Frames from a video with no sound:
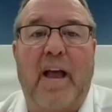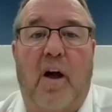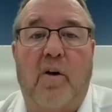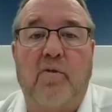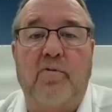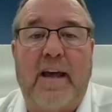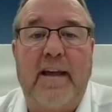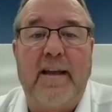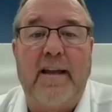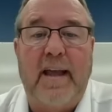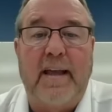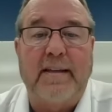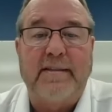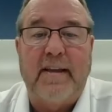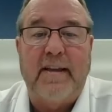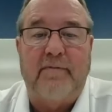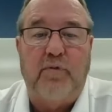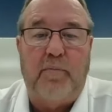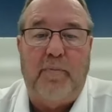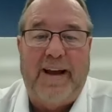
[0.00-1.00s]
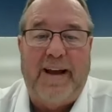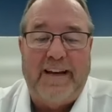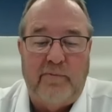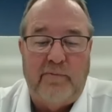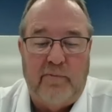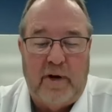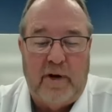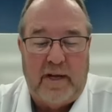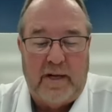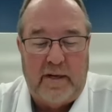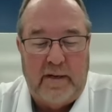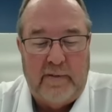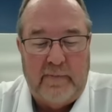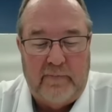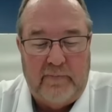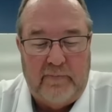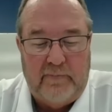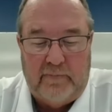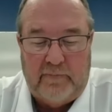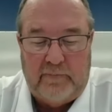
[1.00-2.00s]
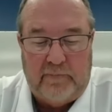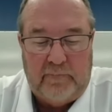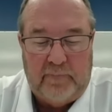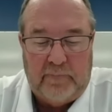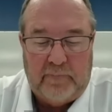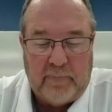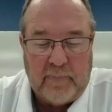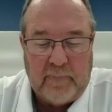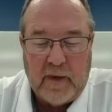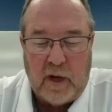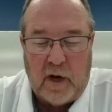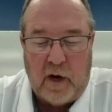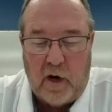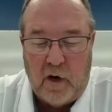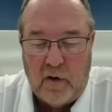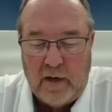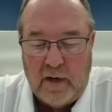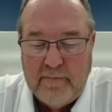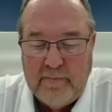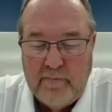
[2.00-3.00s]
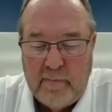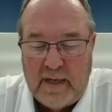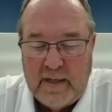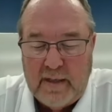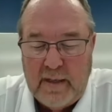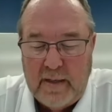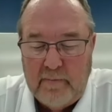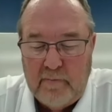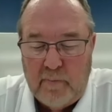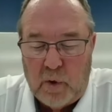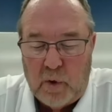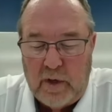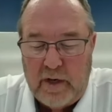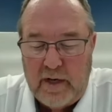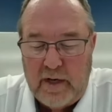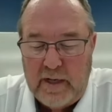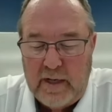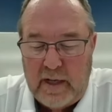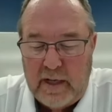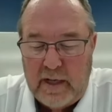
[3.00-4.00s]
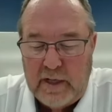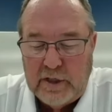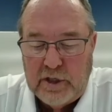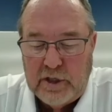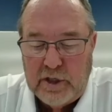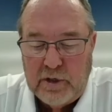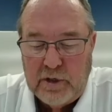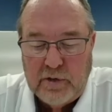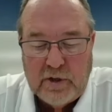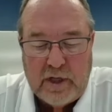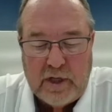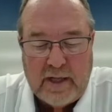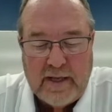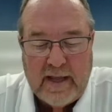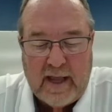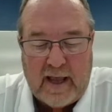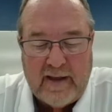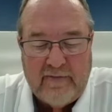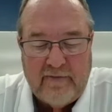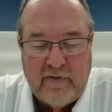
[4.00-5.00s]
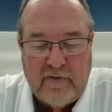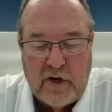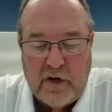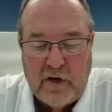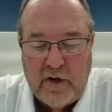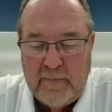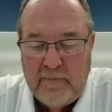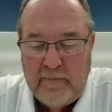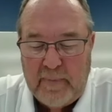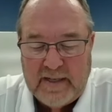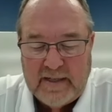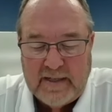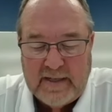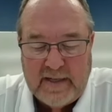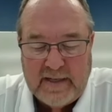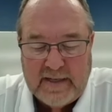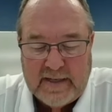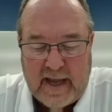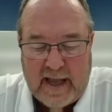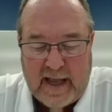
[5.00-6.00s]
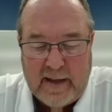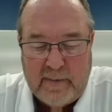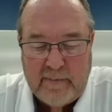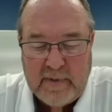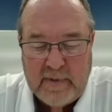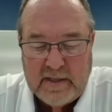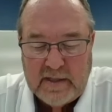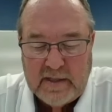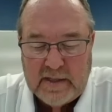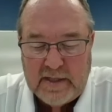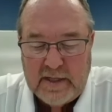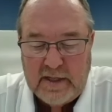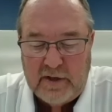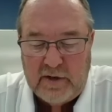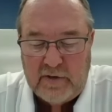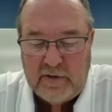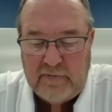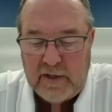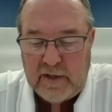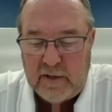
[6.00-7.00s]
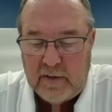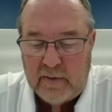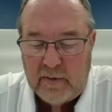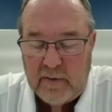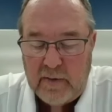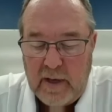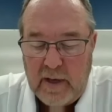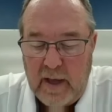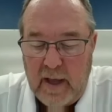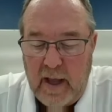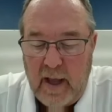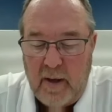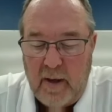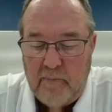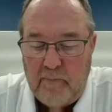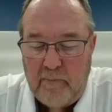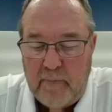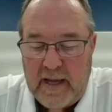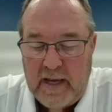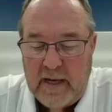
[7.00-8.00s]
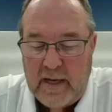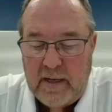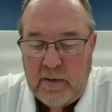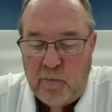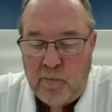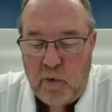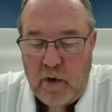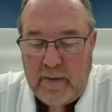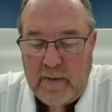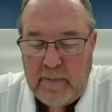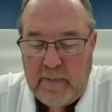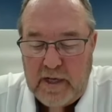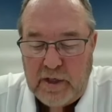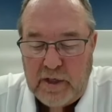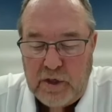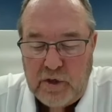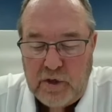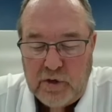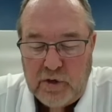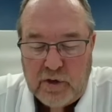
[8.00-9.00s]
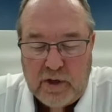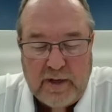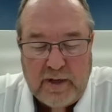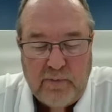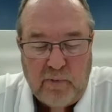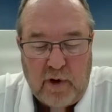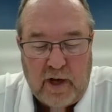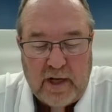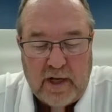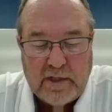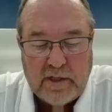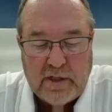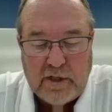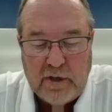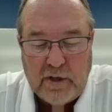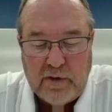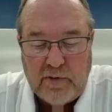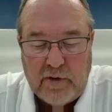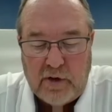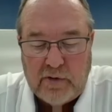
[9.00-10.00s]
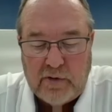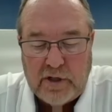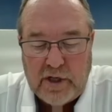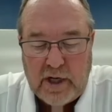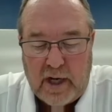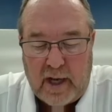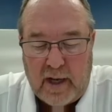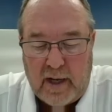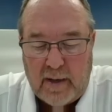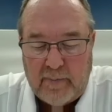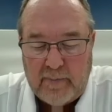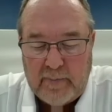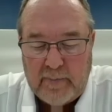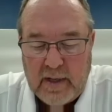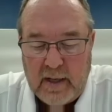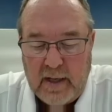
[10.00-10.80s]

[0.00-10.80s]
Okay, has everybody read it? Early Monday morning is usually a very busy time in Centerville. Men and women usually rush to their jobs.